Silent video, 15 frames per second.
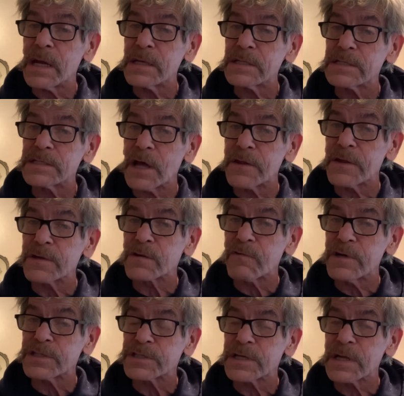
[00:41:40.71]
Southern
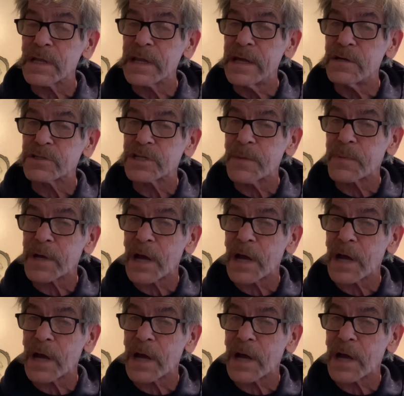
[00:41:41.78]
Christian Leadership